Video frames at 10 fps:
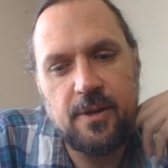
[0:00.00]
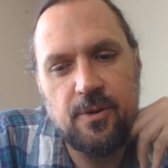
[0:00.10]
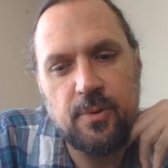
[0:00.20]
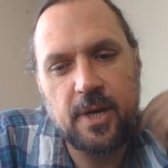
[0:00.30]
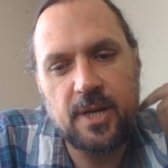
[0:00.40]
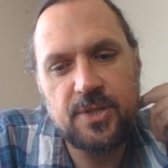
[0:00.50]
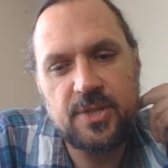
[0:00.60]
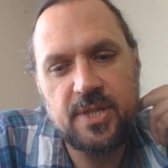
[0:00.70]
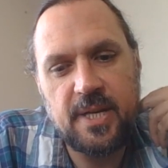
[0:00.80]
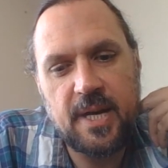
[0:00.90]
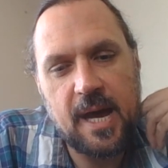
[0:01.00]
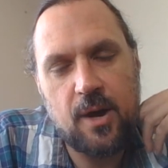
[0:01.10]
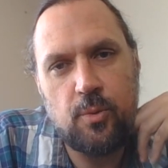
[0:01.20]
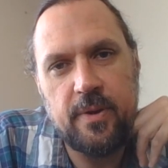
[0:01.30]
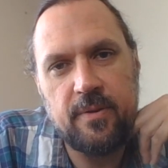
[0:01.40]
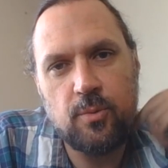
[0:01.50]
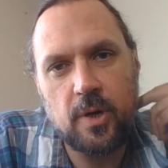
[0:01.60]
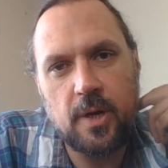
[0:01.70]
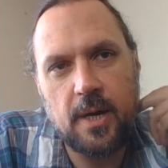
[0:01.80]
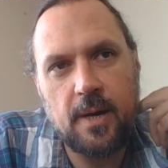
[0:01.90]
we got to see how we
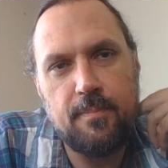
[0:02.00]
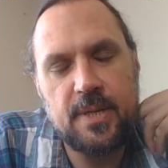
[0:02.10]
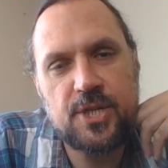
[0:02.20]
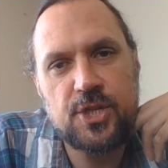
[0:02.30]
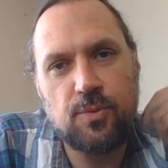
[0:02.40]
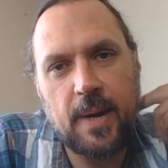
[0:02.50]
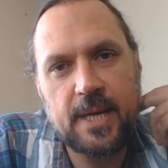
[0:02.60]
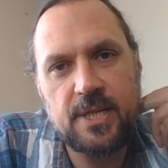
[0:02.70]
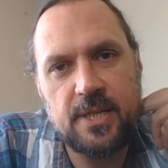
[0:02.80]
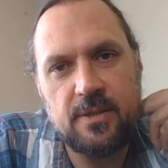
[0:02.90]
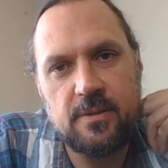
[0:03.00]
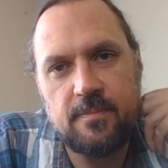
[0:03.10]
were misdirected.